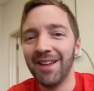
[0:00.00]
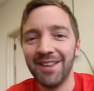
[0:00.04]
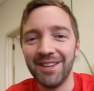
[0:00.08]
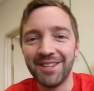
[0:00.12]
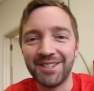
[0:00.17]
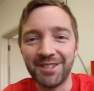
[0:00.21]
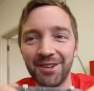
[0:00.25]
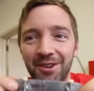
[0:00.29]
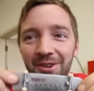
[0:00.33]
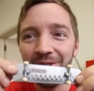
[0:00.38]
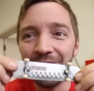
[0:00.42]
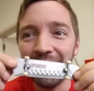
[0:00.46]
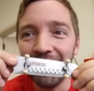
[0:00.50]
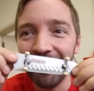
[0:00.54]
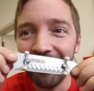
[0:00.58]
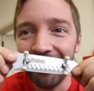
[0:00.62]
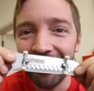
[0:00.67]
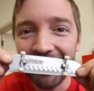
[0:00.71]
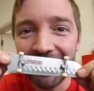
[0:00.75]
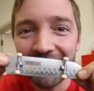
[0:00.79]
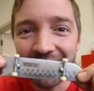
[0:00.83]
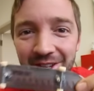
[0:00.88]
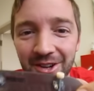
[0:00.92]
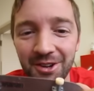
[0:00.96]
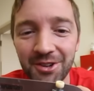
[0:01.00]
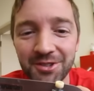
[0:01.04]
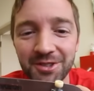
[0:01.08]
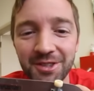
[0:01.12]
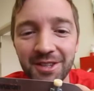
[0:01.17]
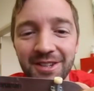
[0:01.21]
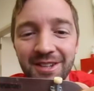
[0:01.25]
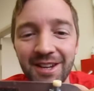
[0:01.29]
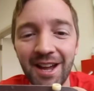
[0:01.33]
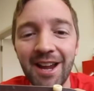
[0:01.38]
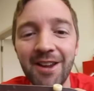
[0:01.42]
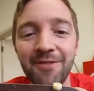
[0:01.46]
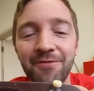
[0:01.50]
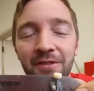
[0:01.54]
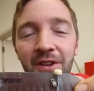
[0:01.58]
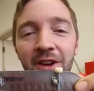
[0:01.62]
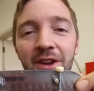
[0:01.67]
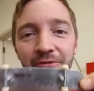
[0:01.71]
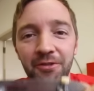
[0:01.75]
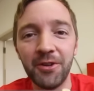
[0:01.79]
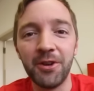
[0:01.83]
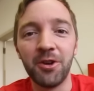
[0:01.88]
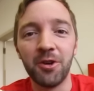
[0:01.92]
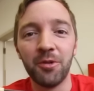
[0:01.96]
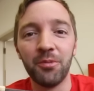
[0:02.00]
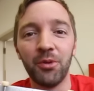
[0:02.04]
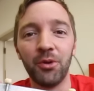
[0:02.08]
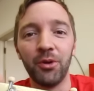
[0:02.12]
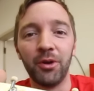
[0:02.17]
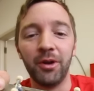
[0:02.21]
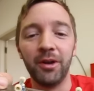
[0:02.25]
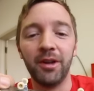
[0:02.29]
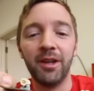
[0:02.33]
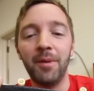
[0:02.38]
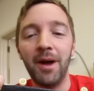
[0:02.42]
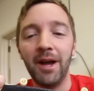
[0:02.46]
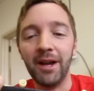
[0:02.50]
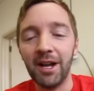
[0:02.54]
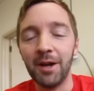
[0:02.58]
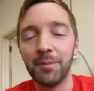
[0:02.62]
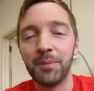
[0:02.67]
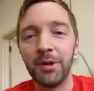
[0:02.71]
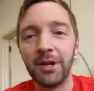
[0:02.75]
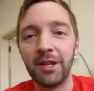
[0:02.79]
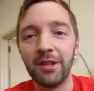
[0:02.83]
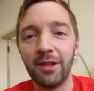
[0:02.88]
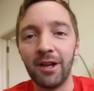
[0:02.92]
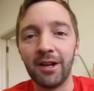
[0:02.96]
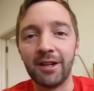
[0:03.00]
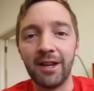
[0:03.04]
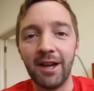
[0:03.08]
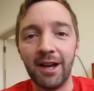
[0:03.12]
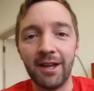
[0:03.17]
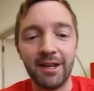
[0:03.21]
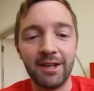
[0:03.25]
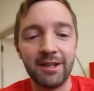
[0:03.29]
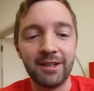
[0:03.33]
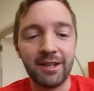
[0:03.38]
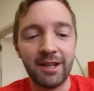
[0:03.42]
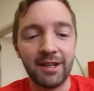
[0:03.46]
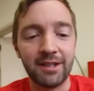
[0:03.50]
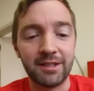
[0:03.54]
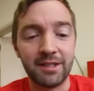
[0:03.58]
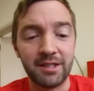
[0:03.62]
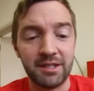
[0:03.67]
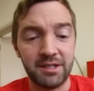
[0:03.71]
So there it is, there's the knife fingerboard. I got pretty lucky, I didn't get